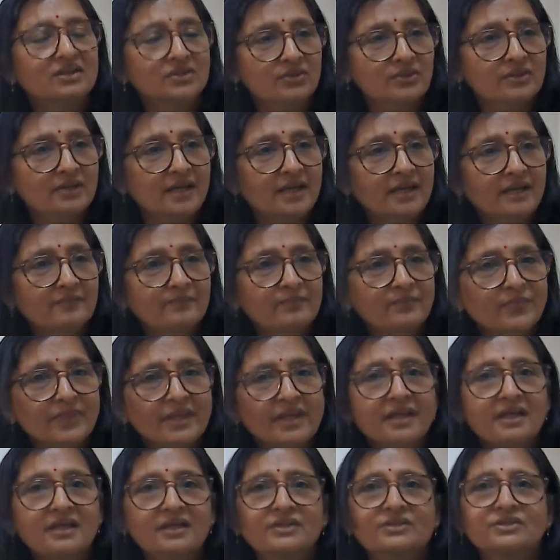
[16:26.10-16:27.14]
Okay?
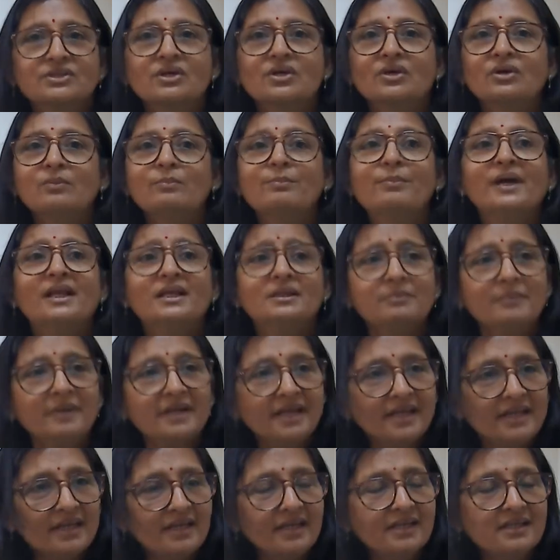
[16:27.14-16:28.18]
So bulk
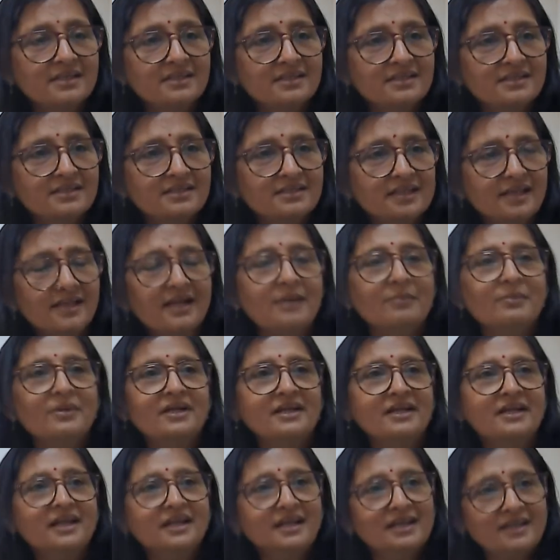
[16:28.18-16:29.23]
materials, they come
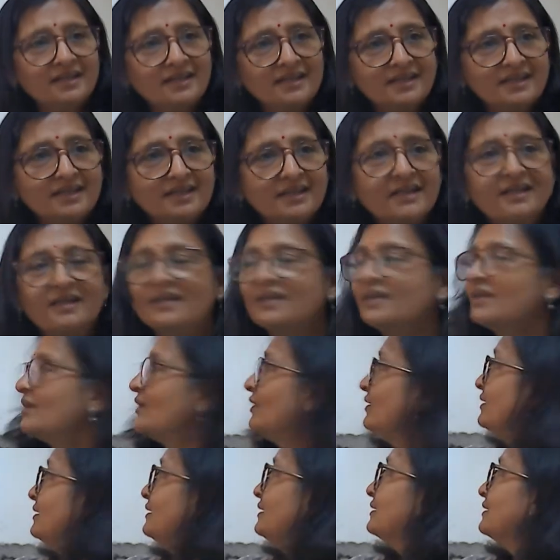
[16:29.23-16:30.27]
under
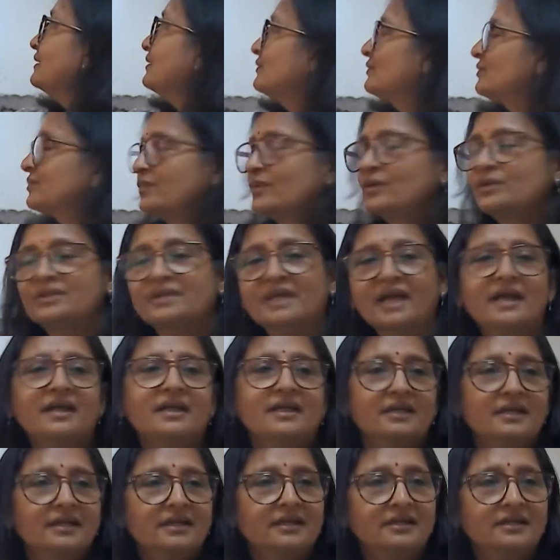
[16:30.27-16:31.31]
the 4th category.